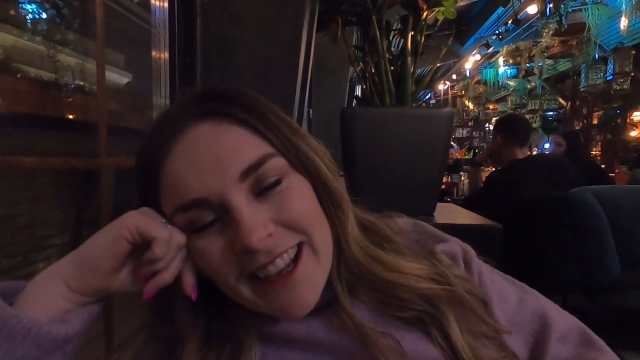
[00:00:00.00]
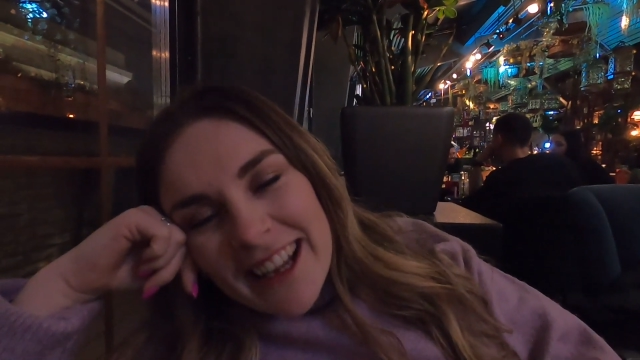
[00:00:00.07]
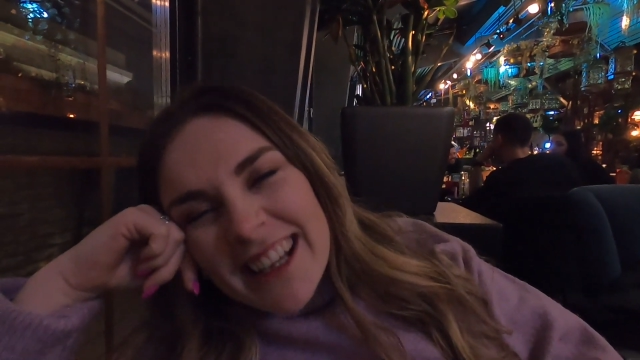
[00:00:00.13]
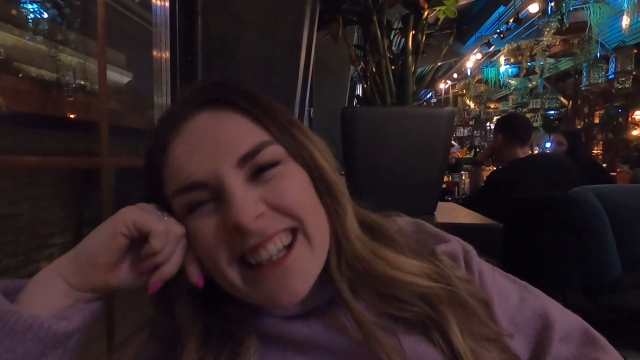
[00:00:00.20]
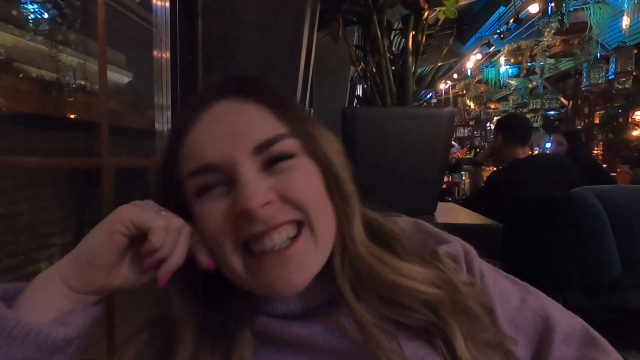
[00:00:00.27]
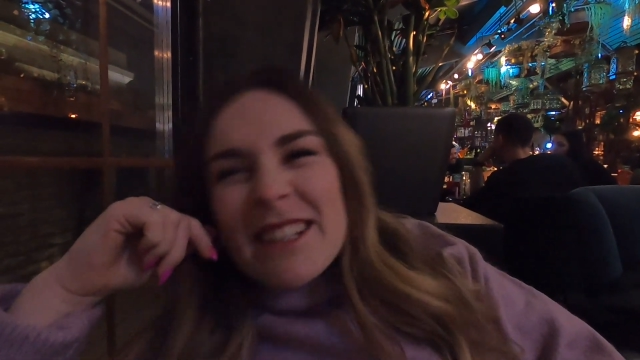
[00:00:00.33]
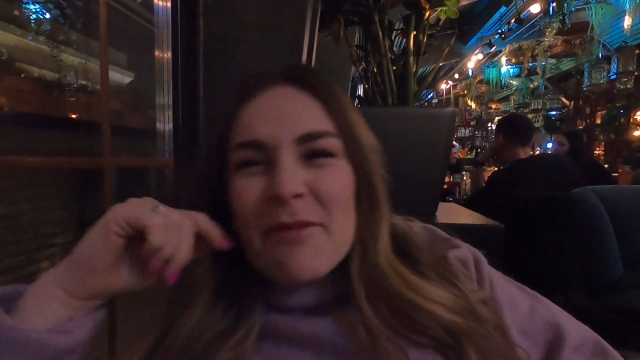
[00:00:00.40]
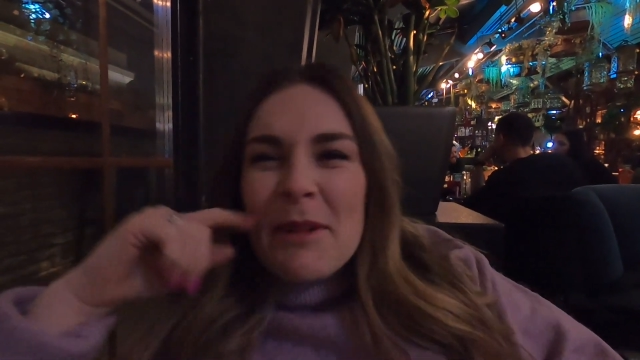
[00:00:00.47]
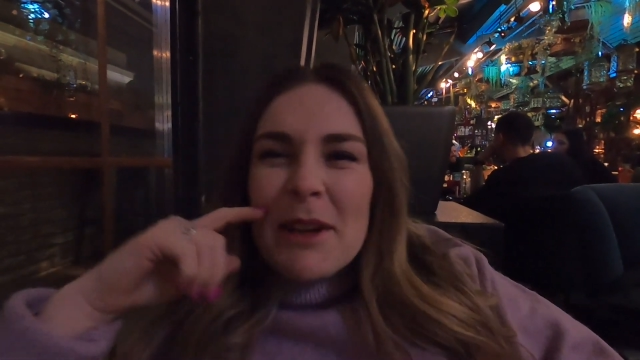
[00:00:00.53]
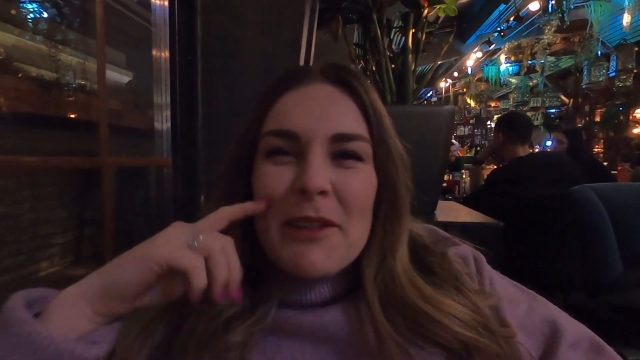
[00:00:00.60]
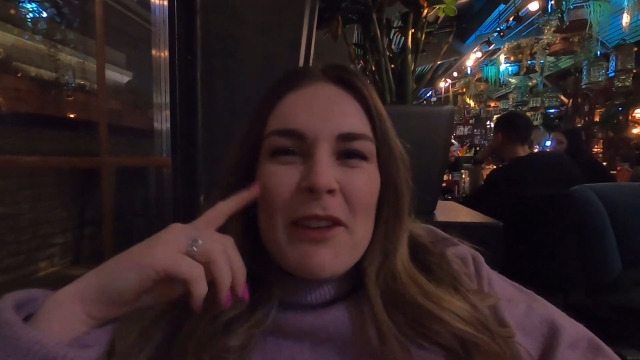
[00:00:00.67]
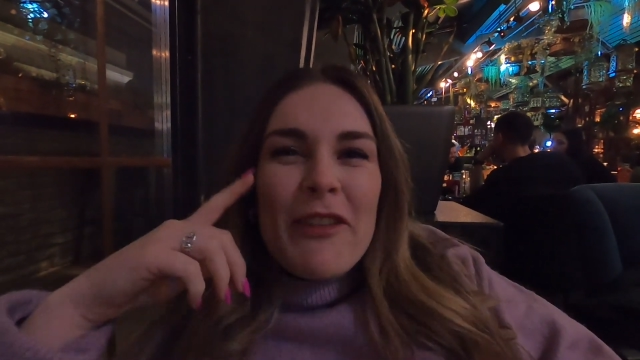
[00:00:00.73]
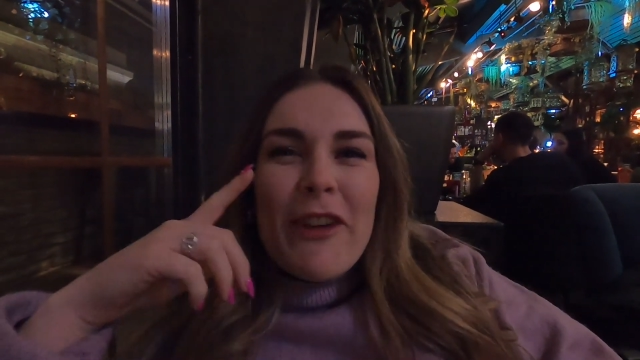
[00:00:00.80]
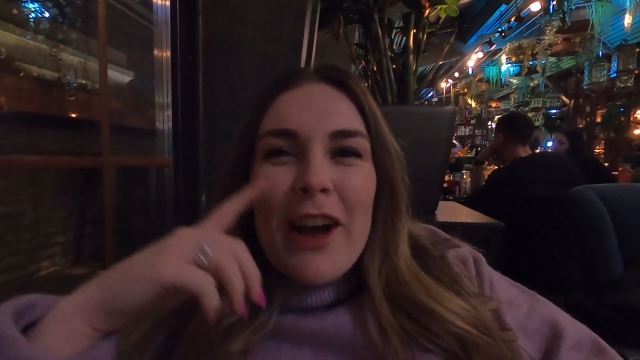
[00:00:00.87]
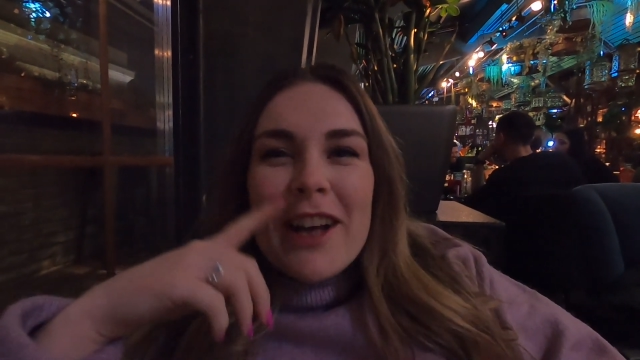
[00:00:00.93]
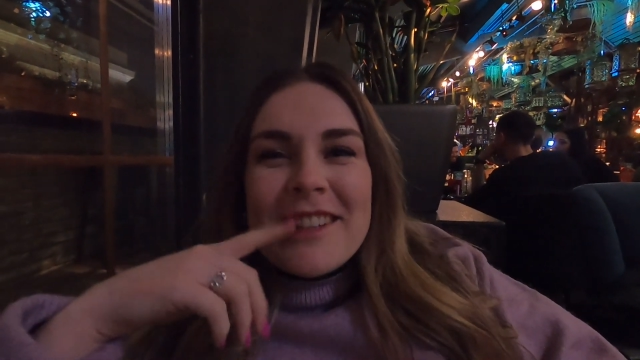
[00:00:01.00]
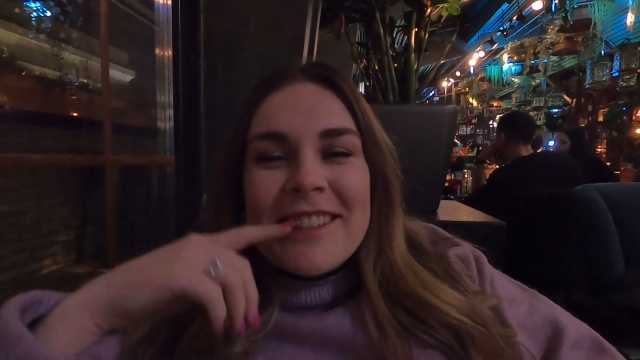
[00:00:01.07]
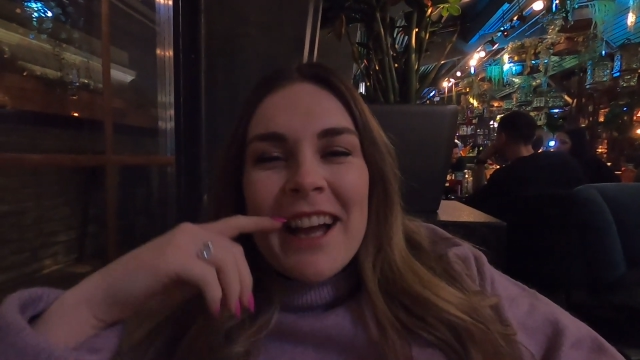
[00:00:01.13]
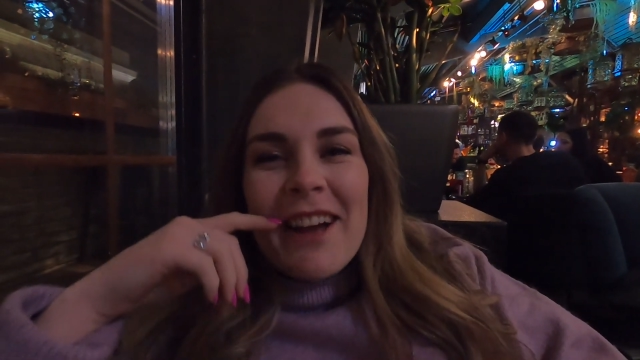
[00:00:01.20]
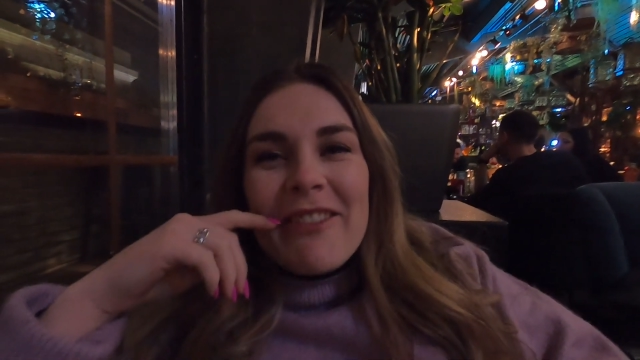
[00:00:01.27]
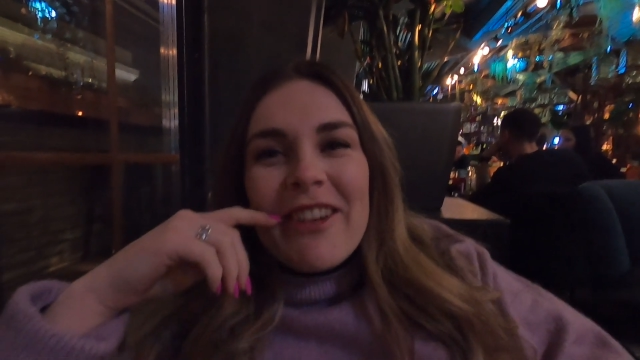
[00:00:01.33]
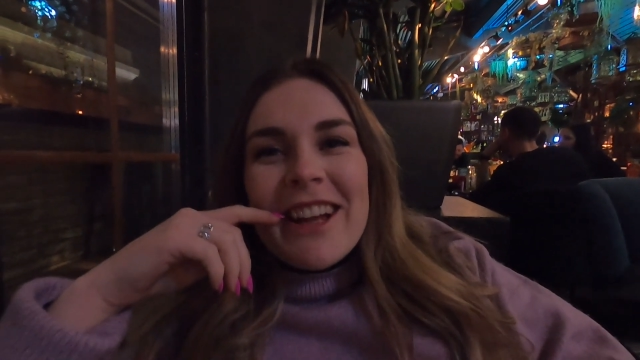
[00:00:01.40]
It is a bit of a first
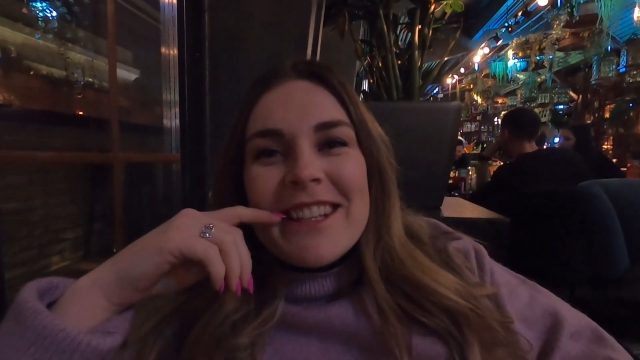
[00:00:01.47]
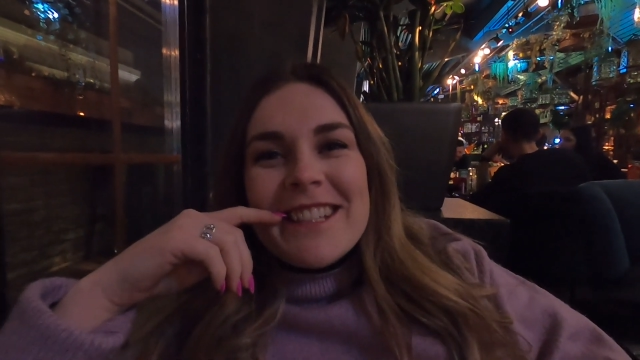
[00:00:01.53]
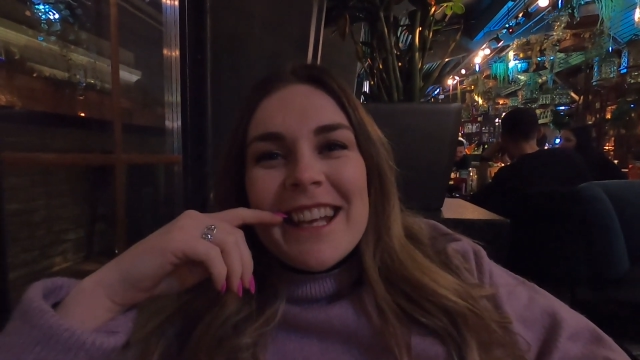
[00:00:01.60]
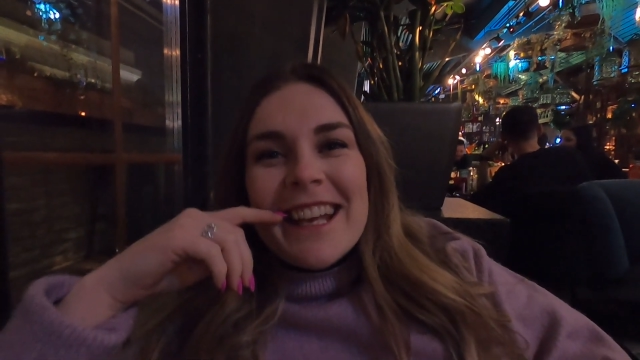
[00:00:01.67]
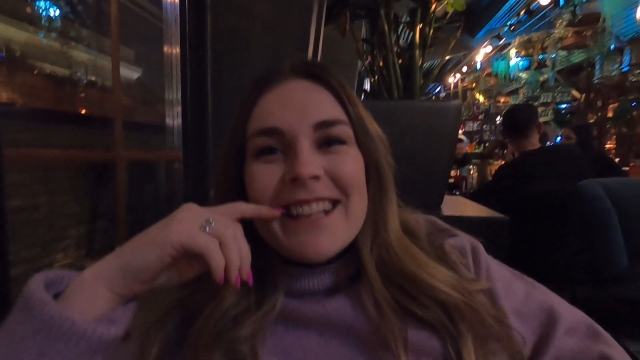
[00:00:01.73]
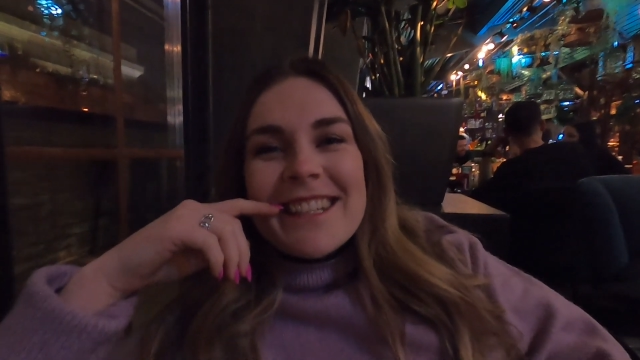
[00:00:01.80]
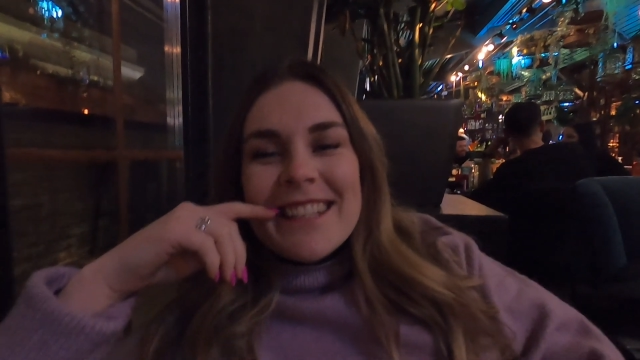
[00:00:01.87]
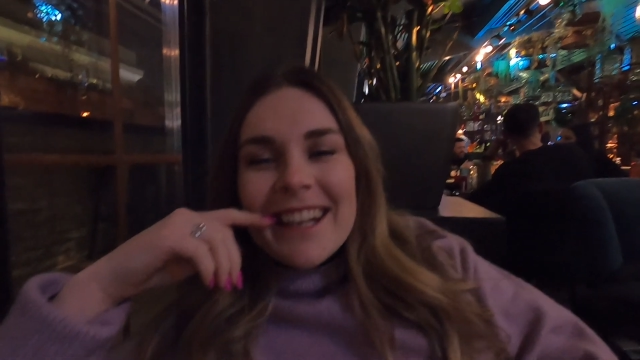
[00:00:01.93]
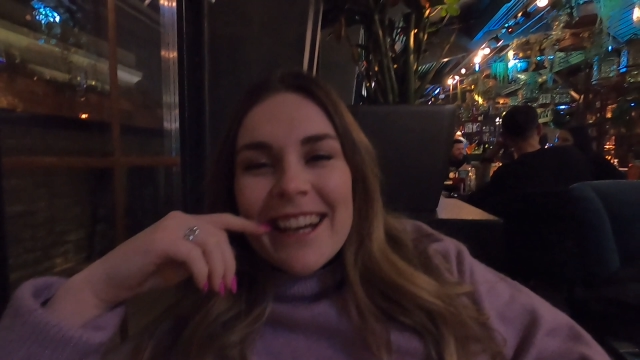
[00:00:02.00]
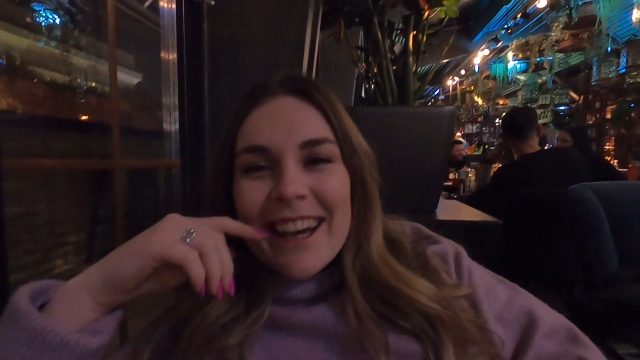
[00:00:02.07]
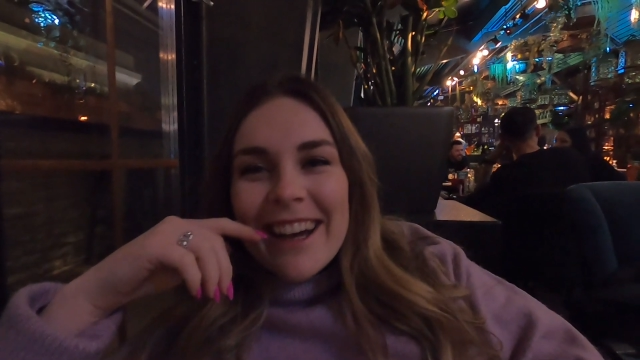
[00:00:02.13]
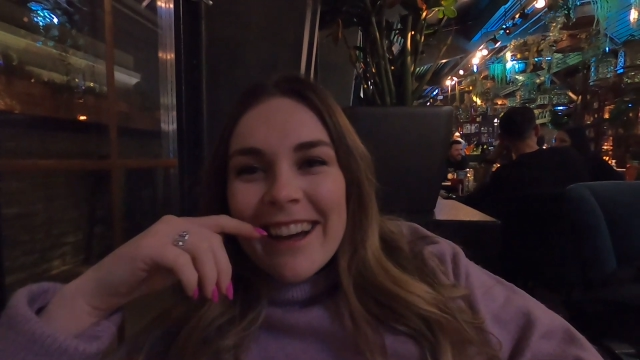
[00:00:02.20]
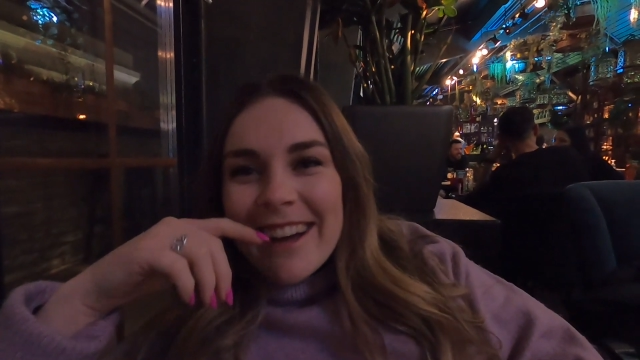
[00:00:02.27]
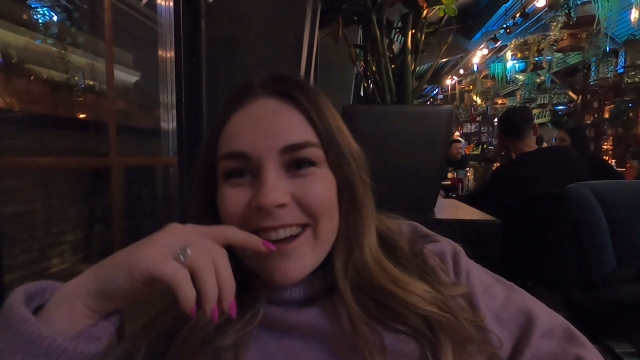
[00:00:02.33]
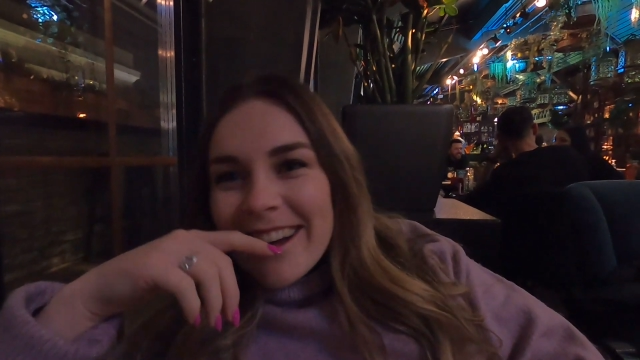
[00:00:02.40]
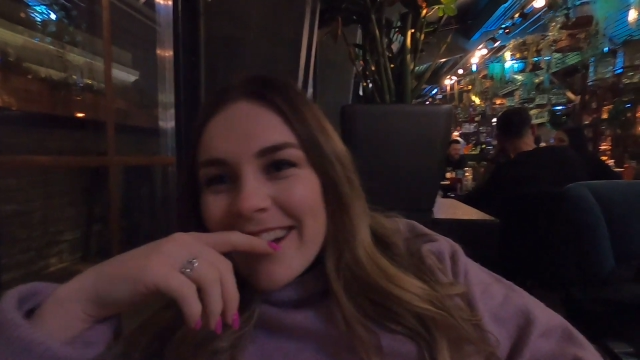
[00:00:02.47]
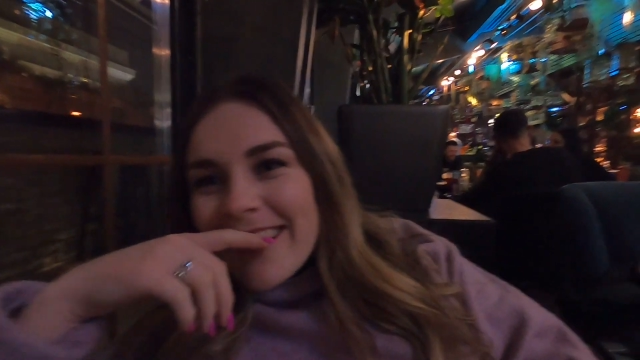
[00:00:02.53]
night frenzy, isn't it?